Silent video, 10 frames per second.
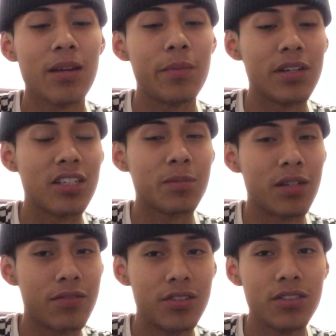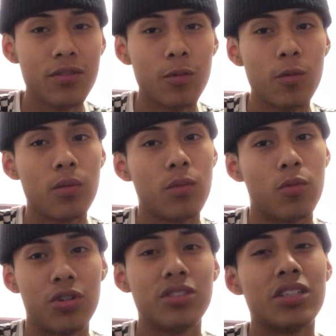because my first
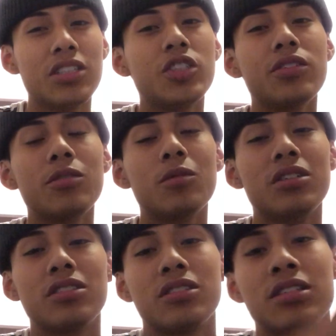worst injury was